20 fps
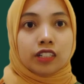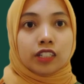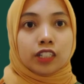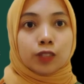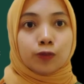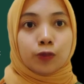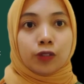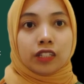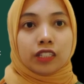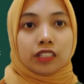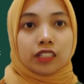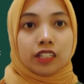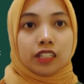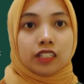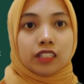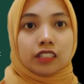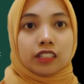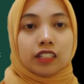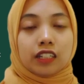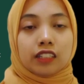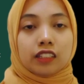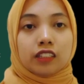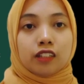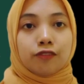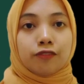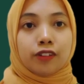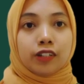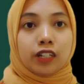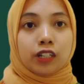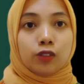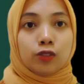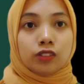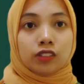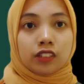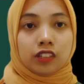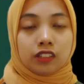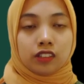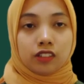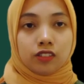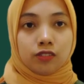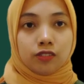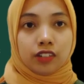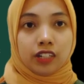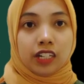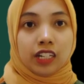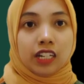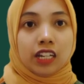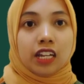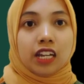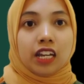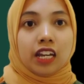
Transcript: responses get the very good category